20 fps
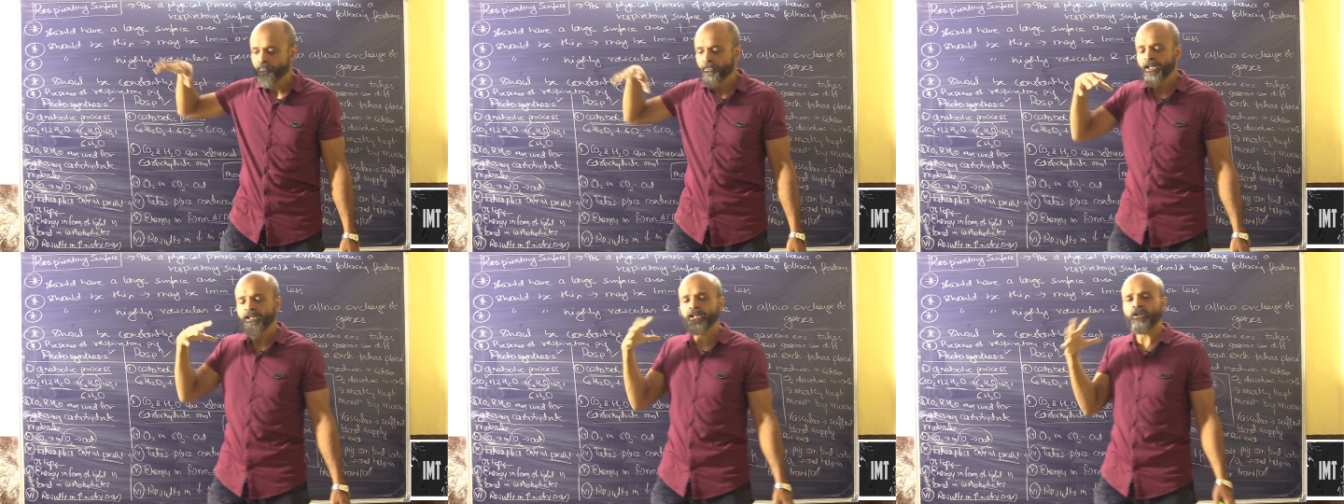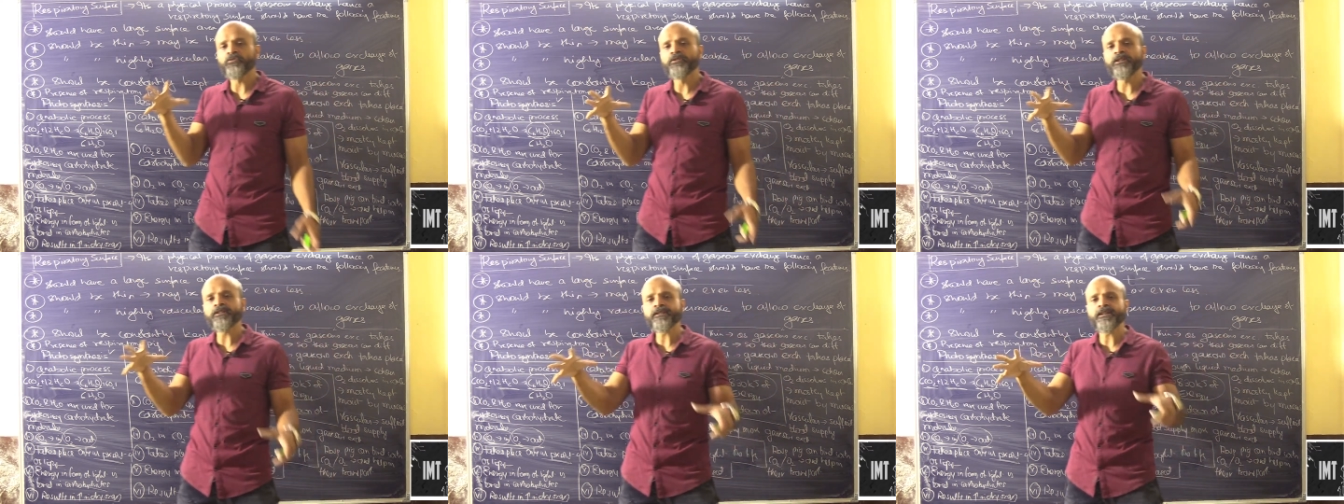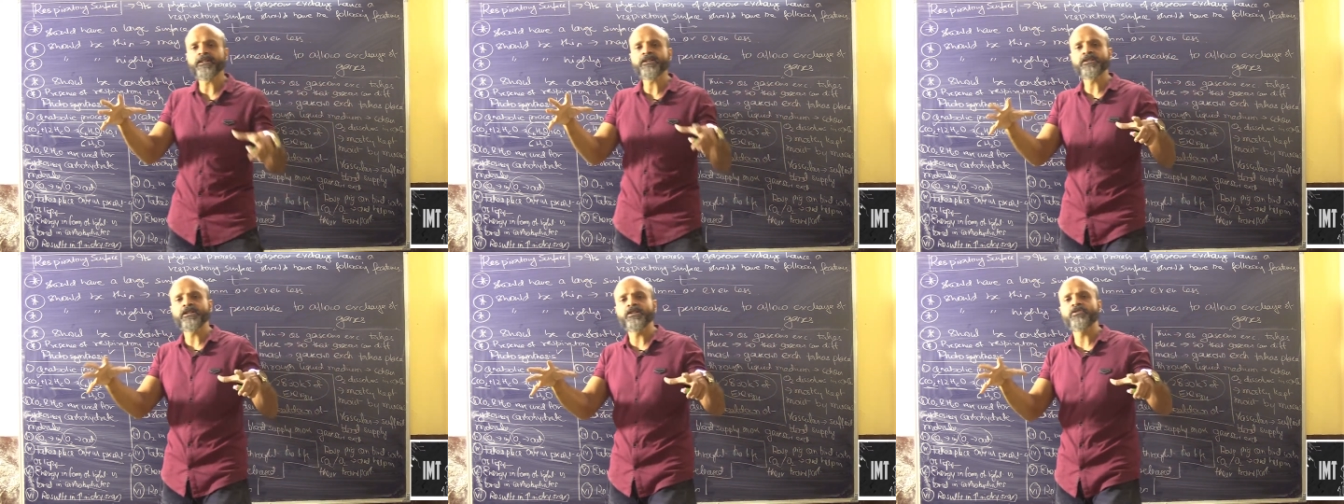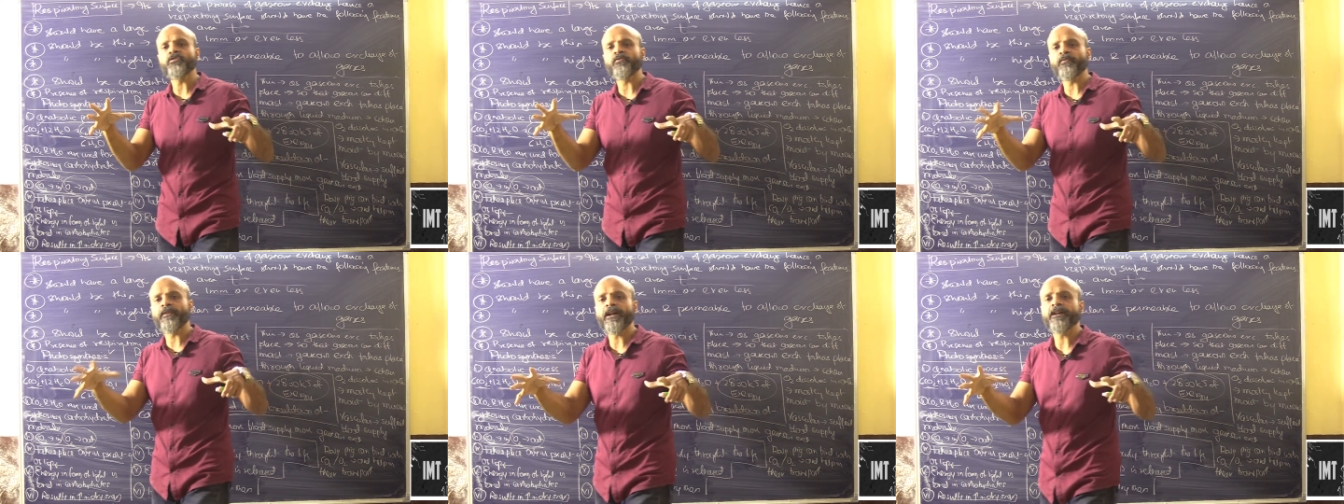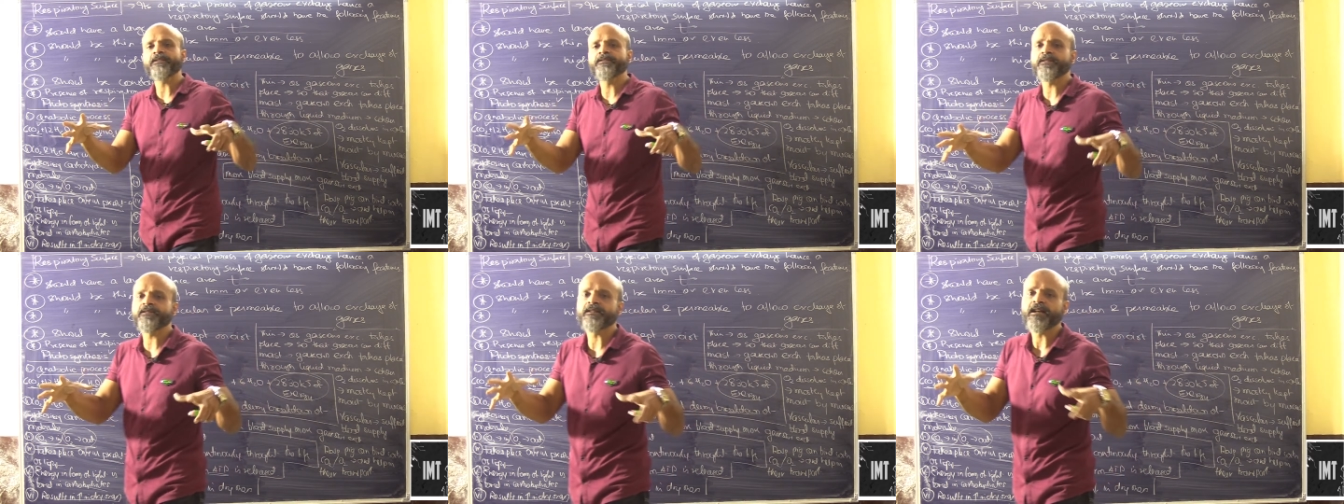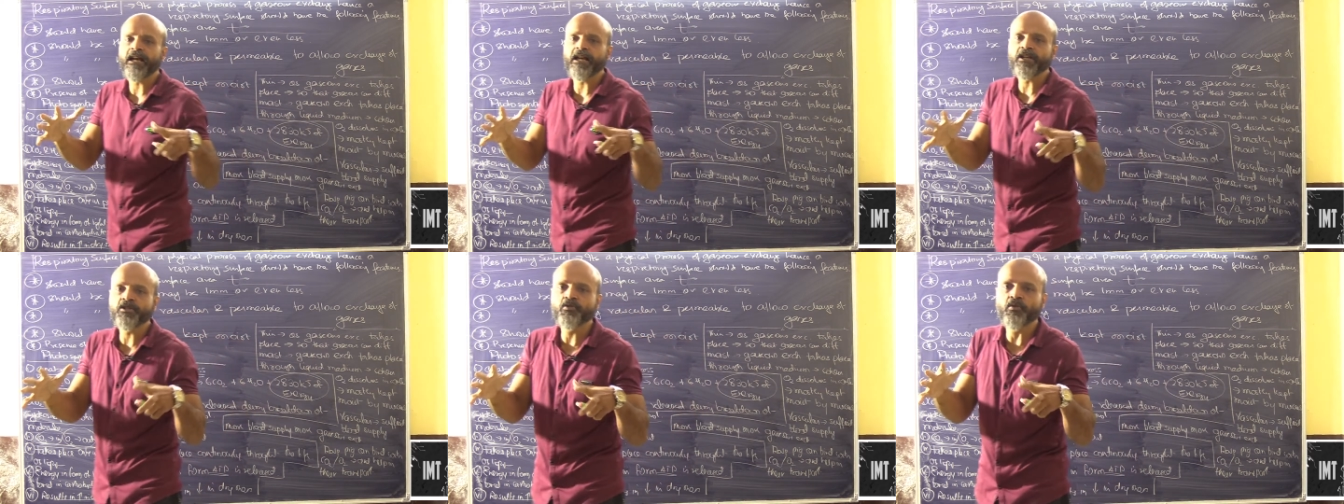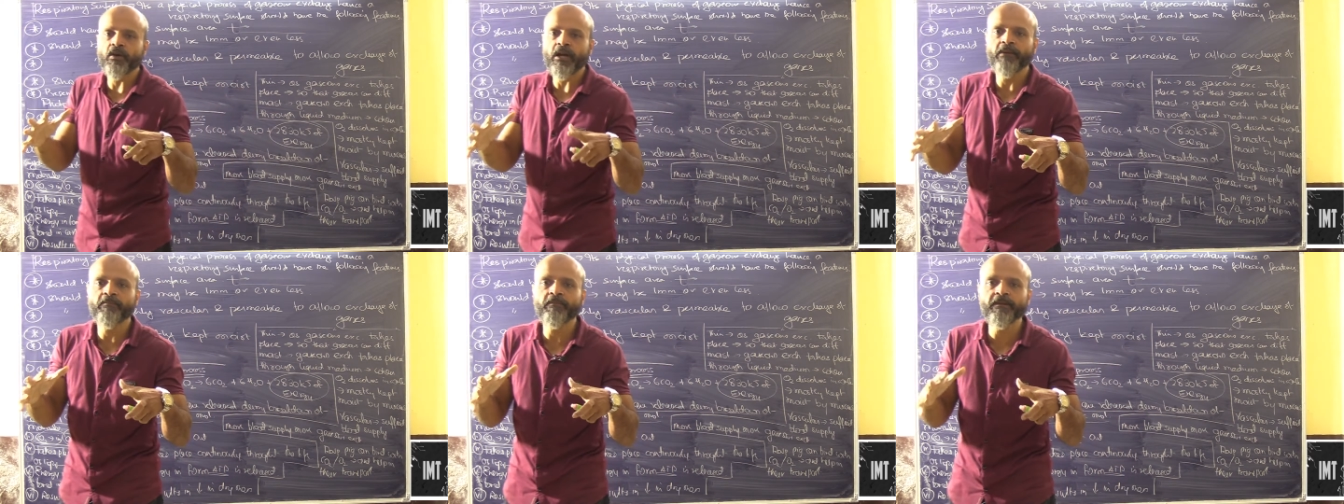Now this exchange of gases has to
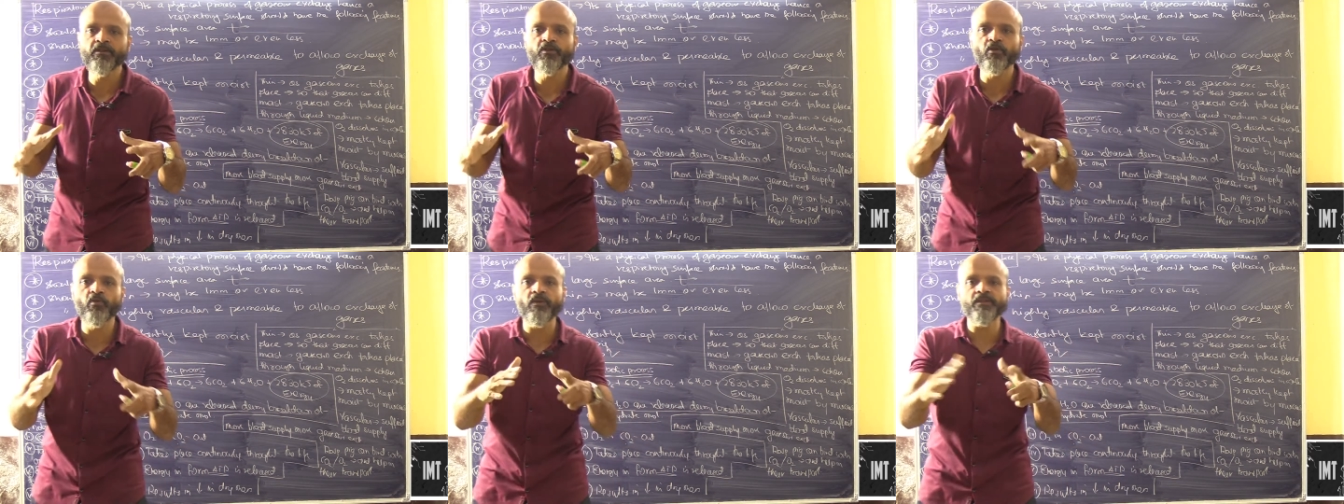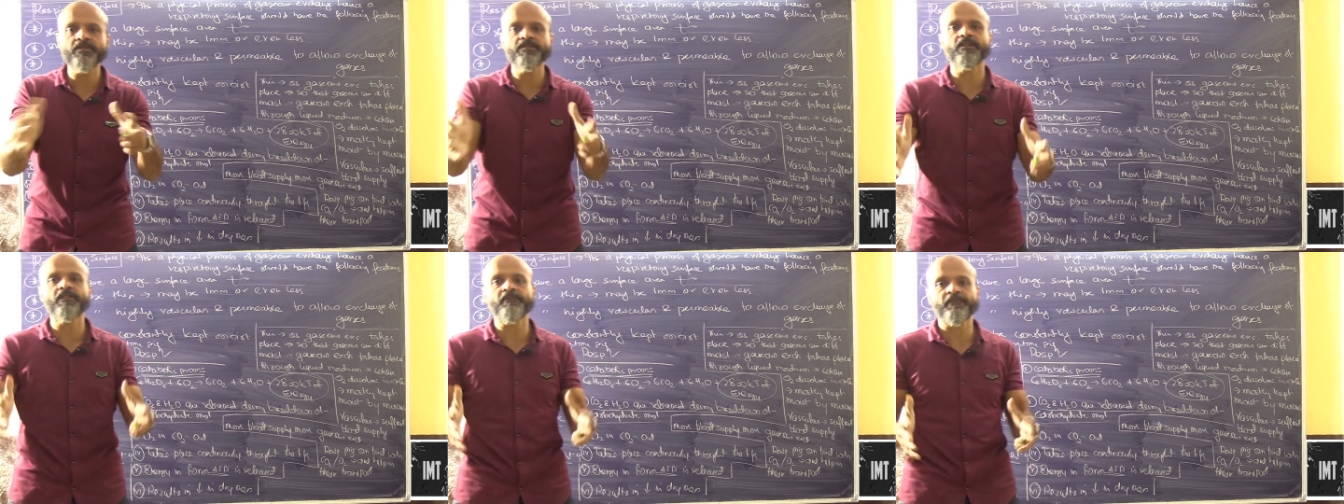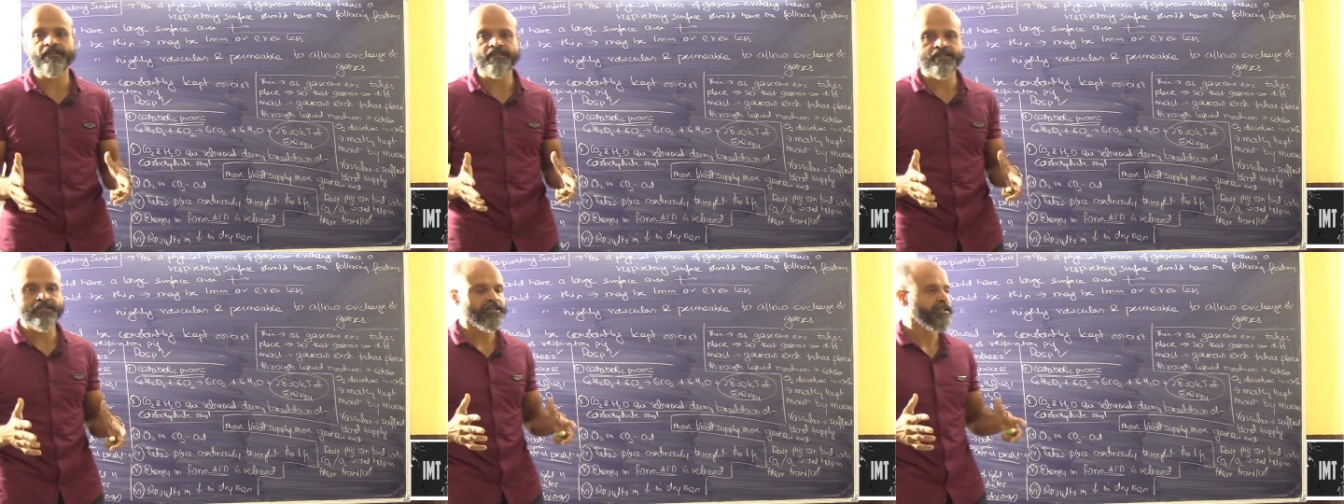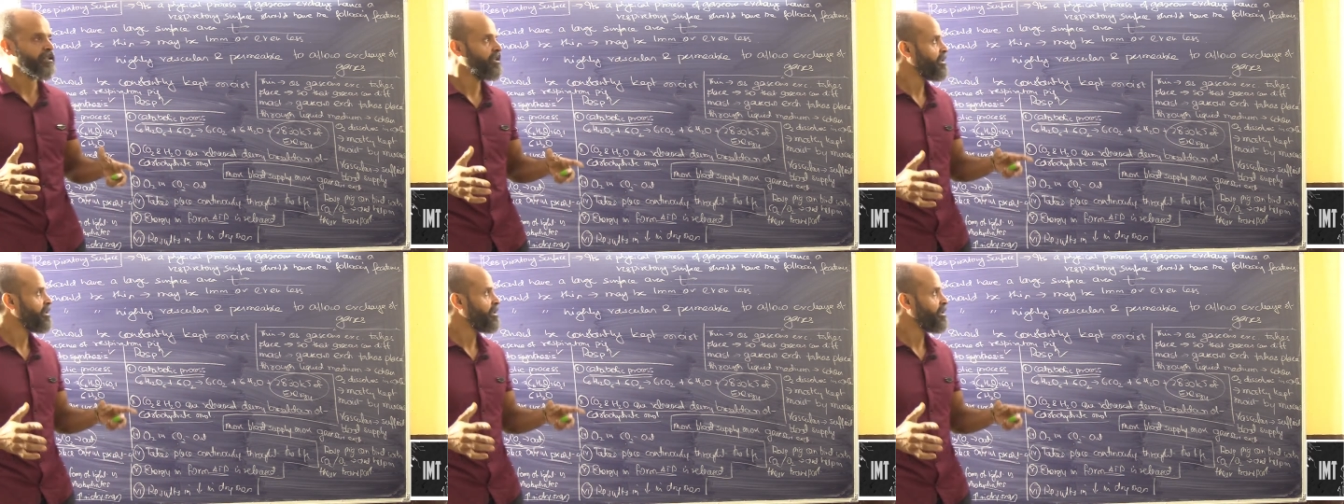happen through a surface.